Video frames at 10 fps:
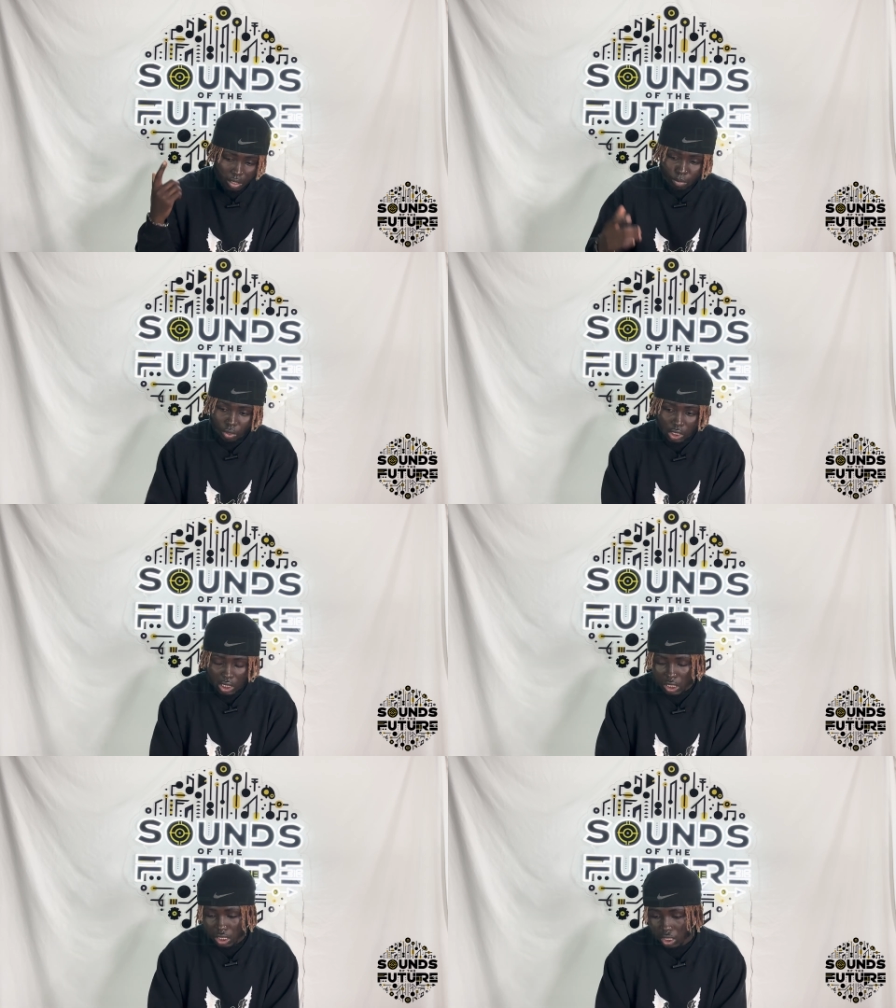More
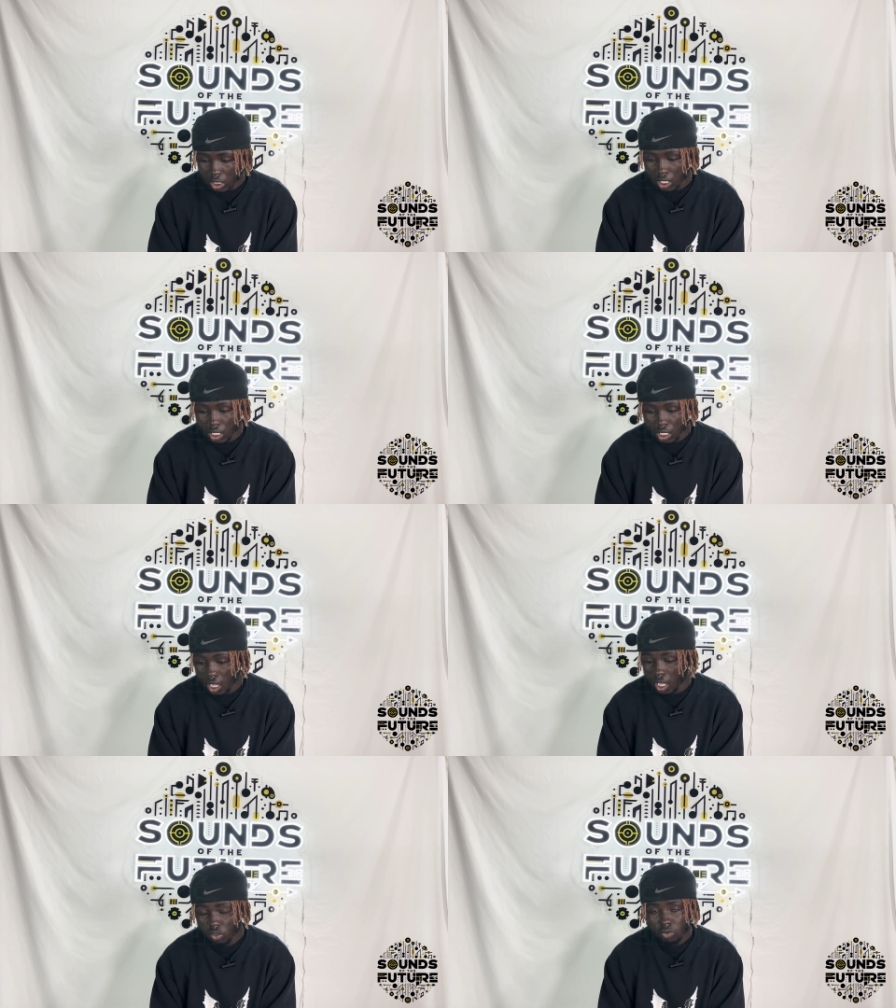just
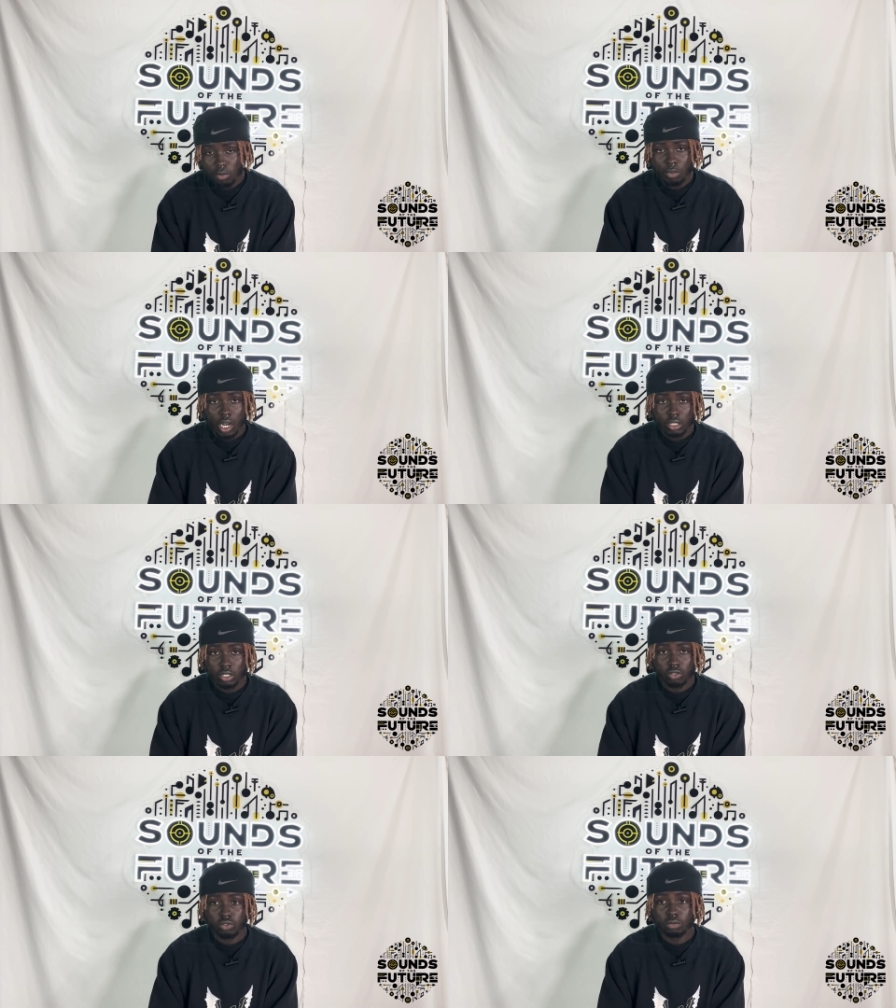anyone
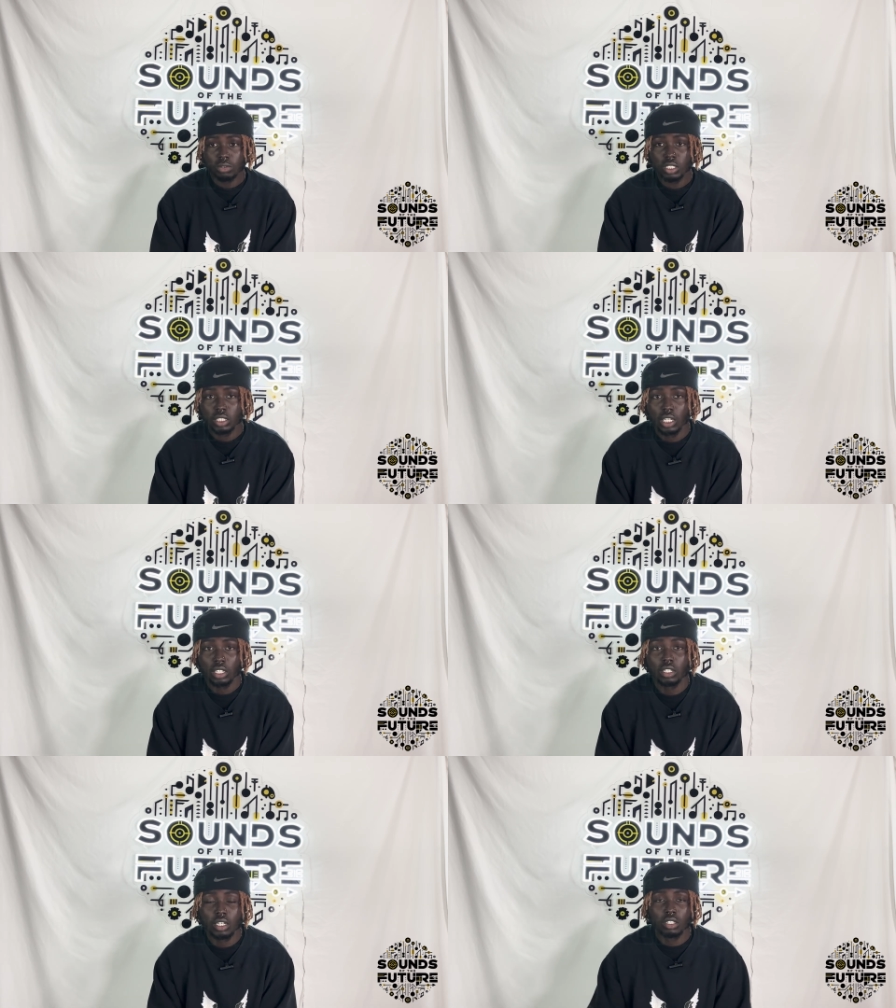watching, you feel me?
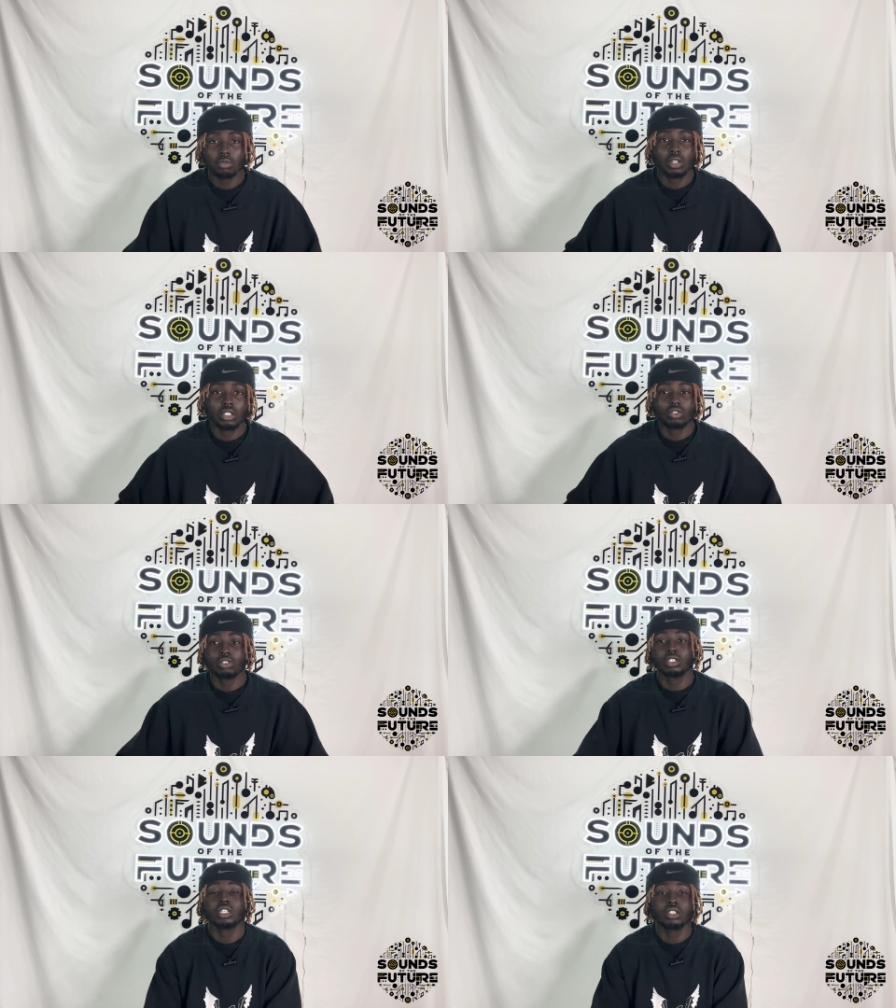Any any one of the
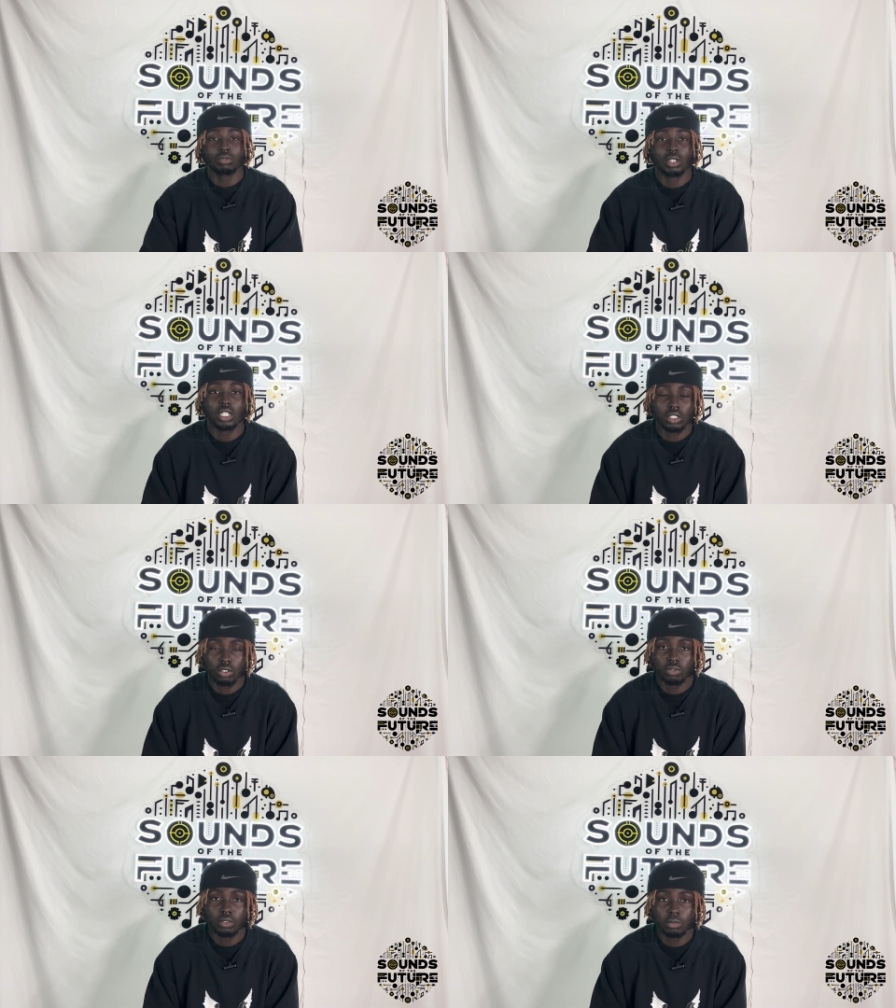trillionaires watching,
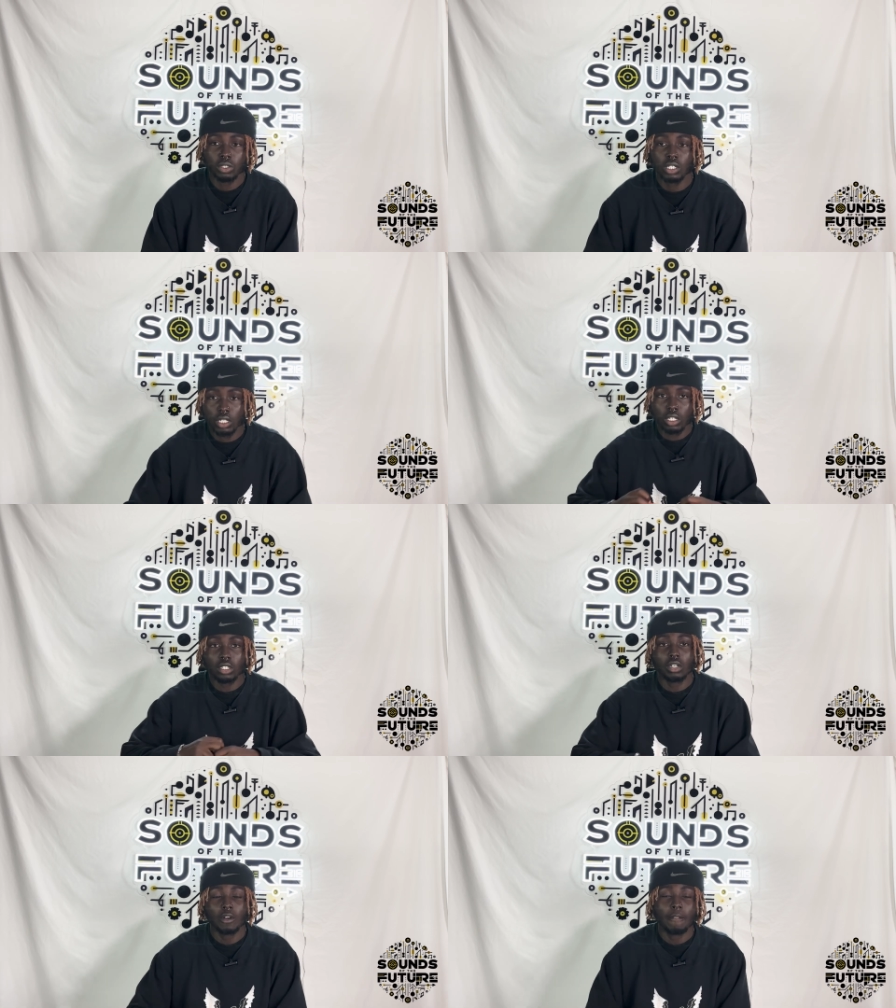you feel me? I love
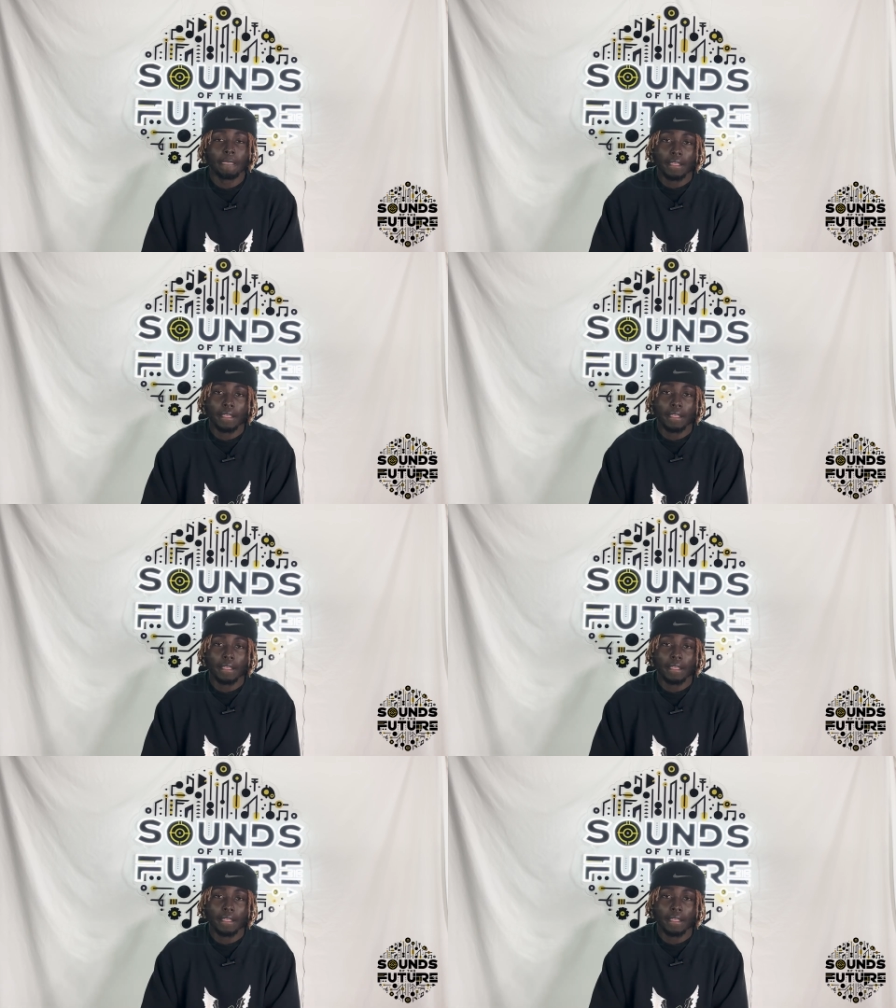y'all.